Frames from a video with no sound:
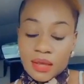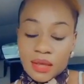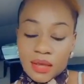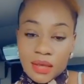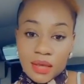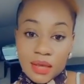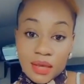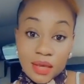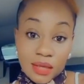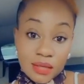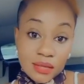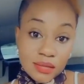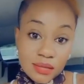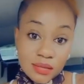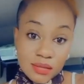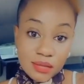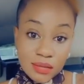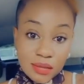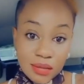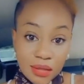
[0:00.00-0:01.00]
quite a number of
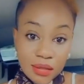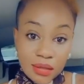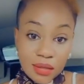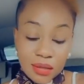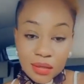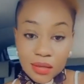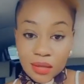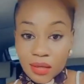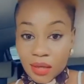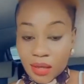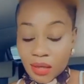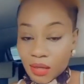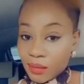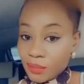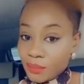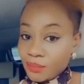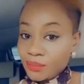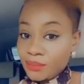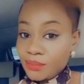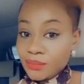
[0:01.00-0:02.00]
comments, but one
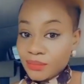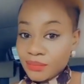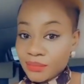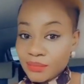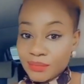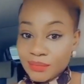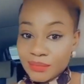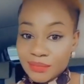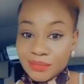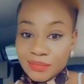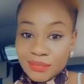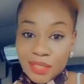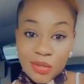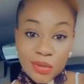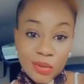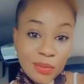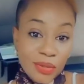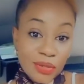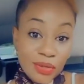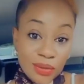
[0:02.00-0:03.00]
of the comments stood
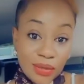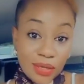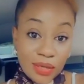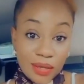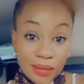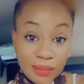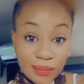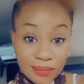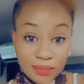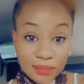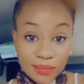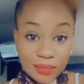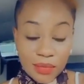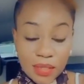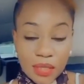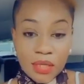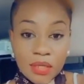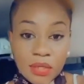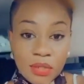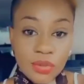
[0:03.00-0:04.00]
out because the comment
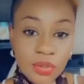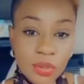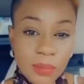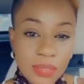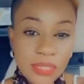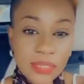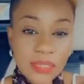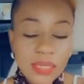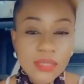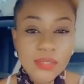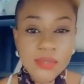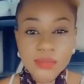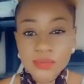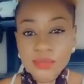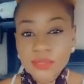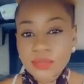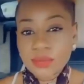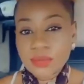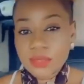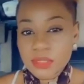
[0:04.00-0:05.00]
was from
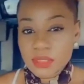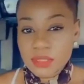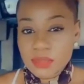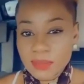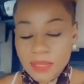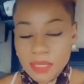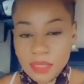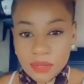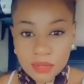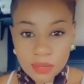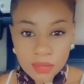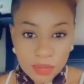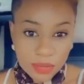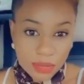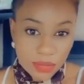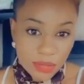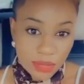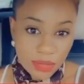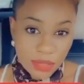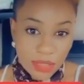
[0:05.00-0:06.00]
Vakopala
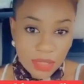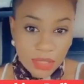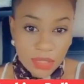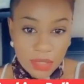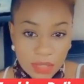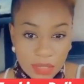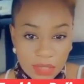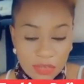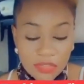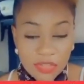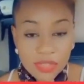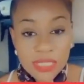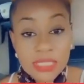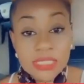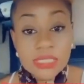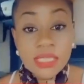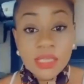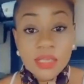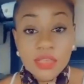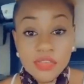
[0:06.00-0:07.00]
herself. And the
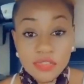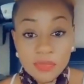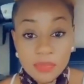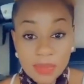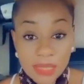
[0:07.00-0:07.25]
comment